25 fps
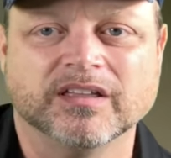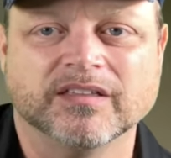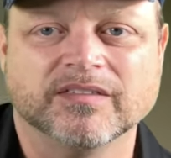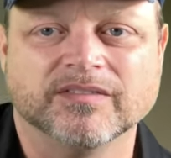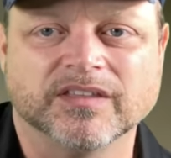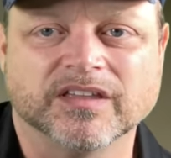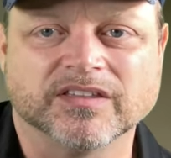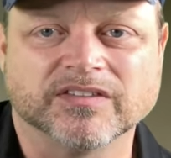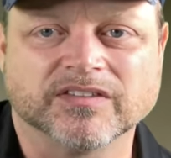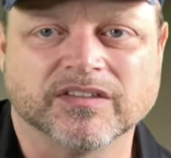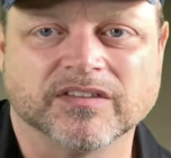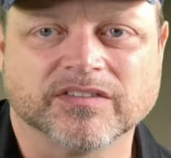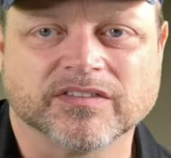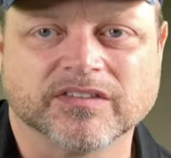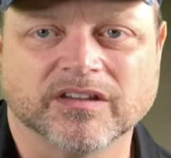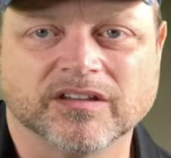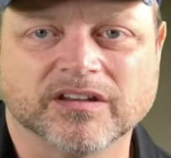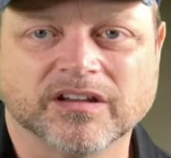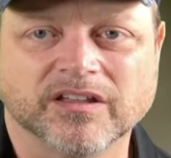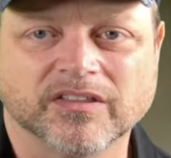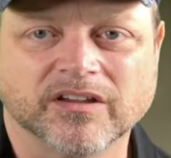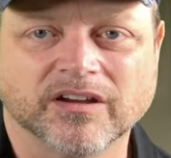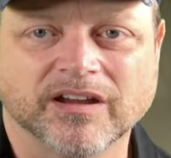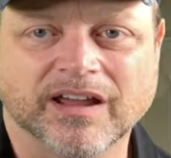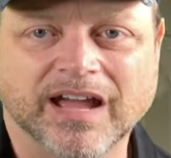This is
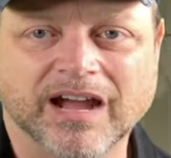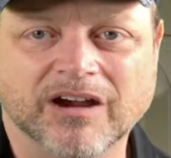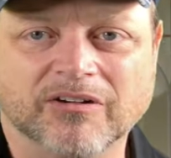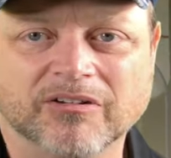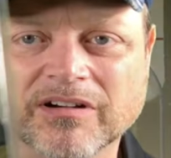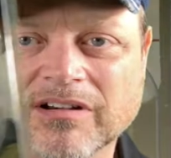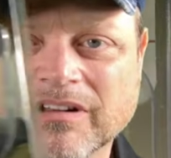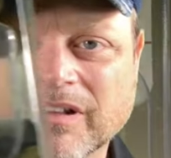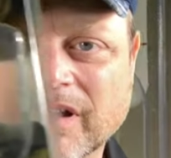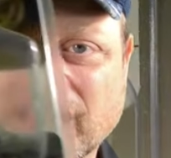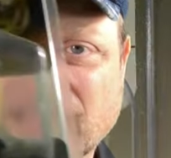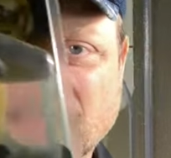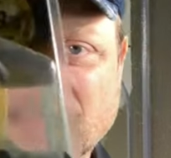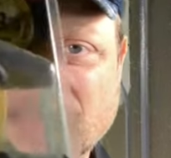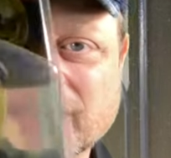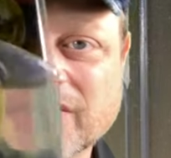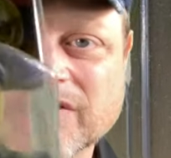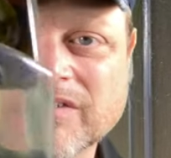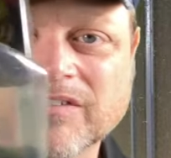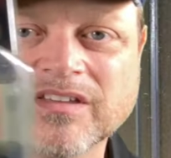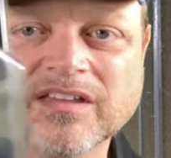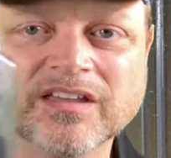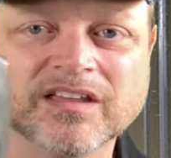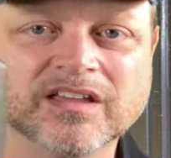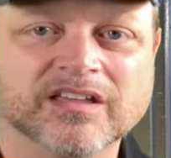another Howard
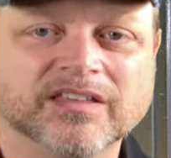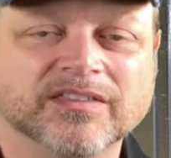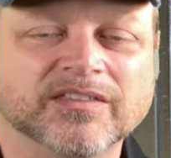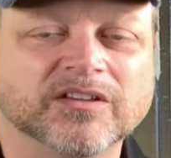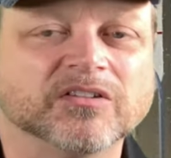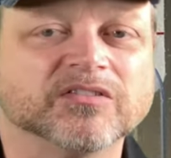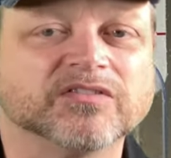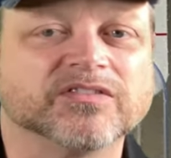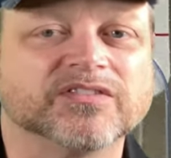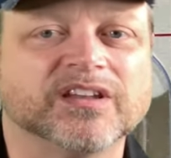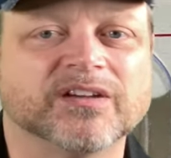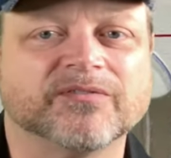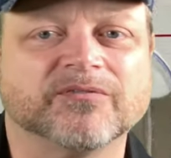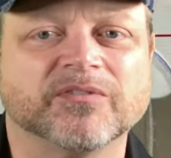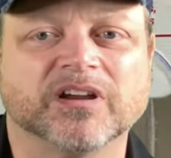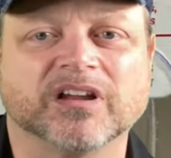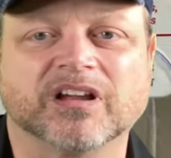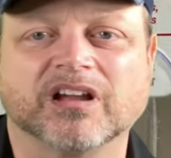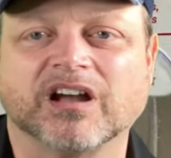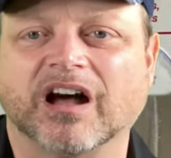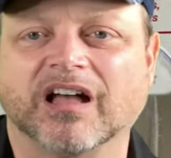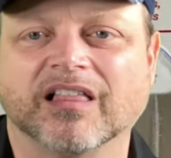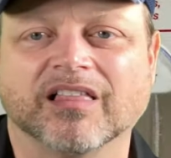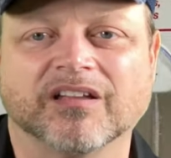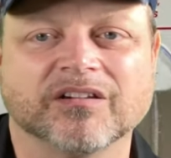Leight. There's different
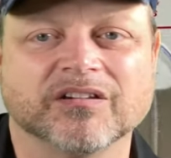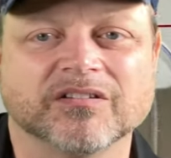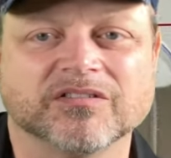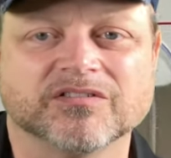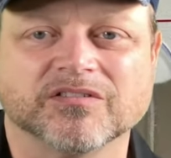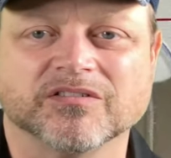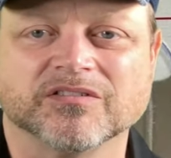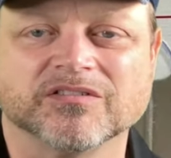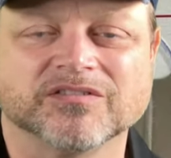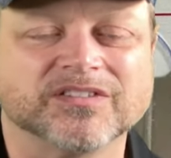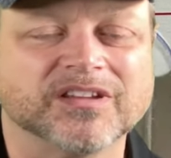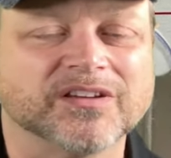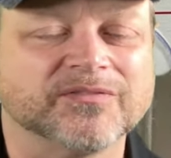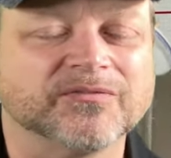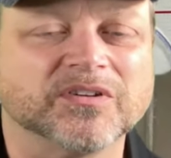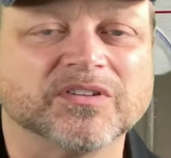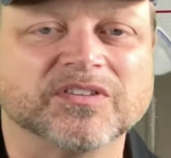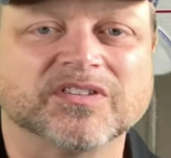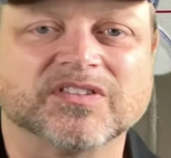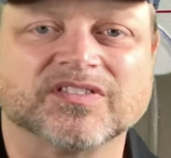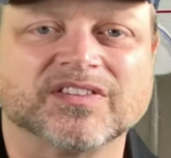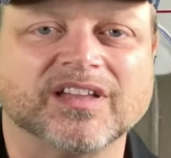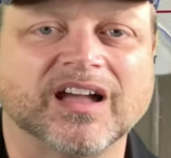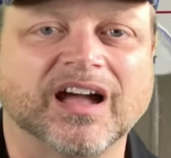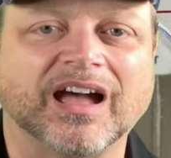colors. There's different
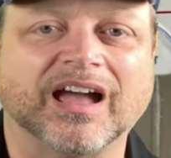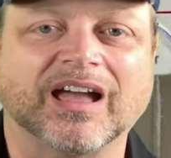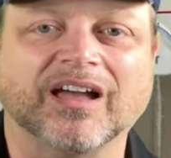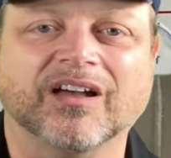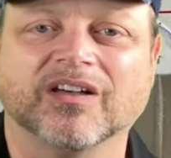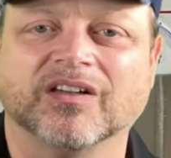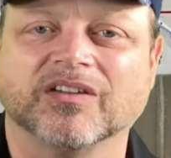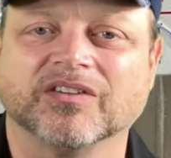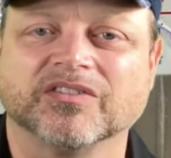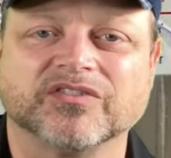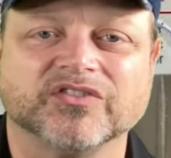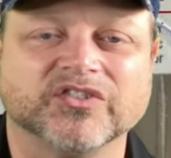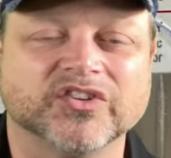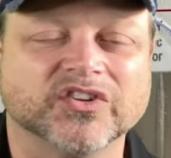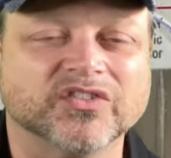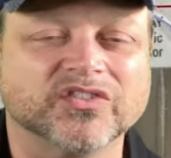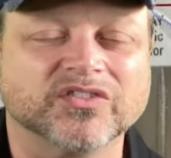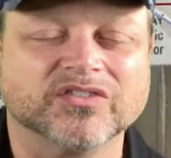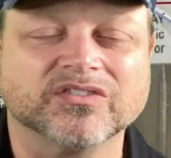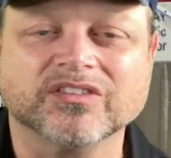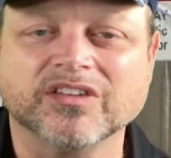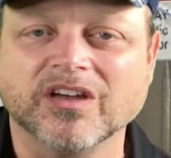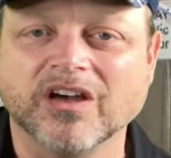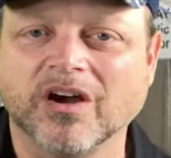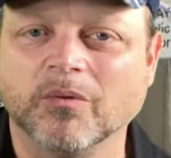styles.
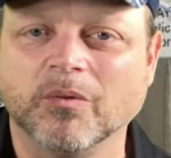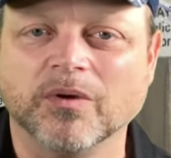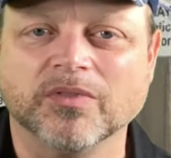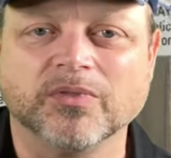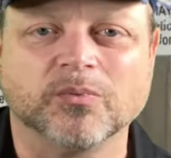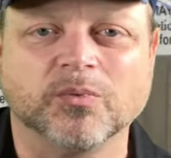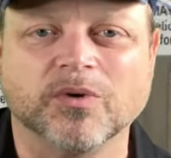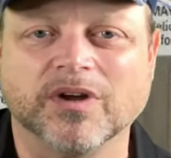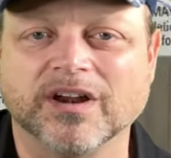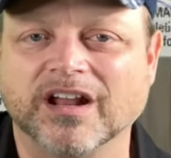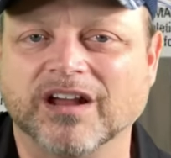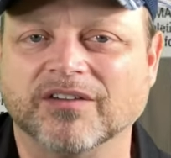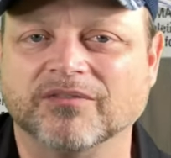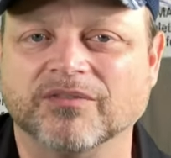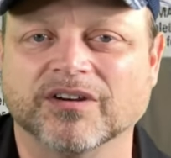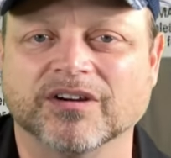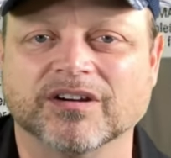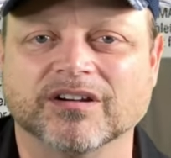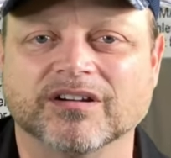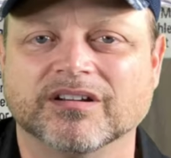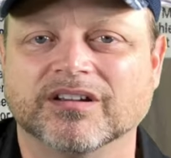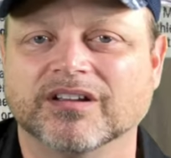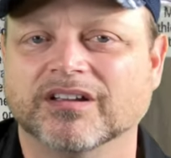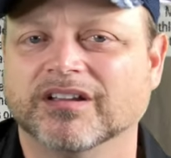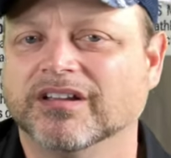Just go with
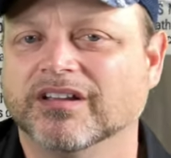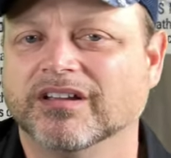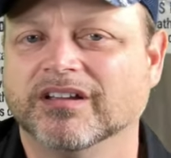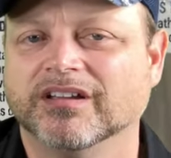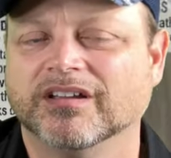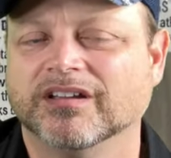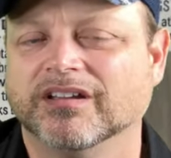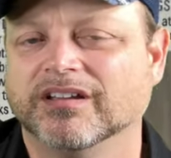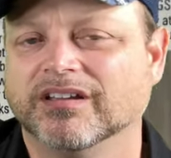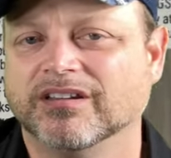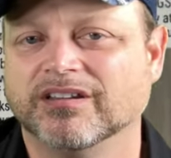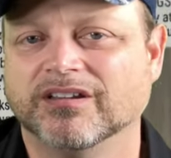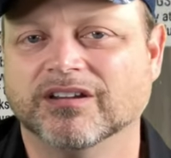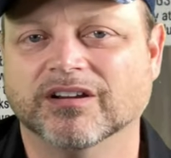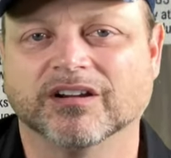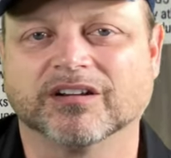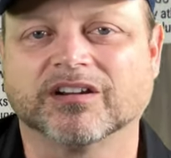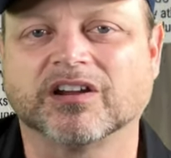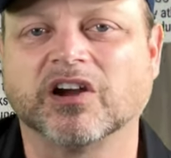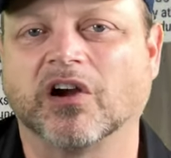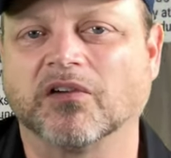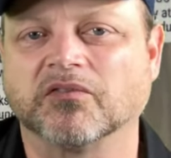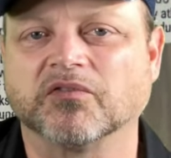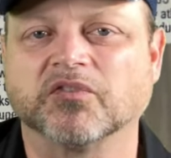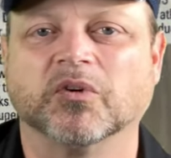whatever you're
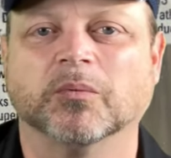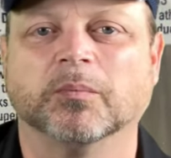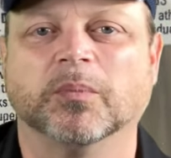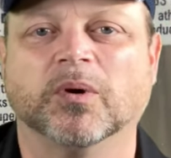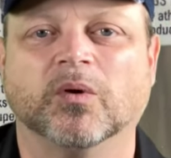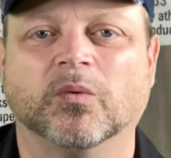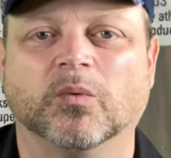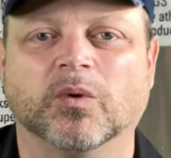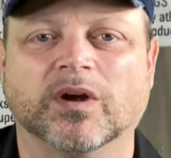comfortable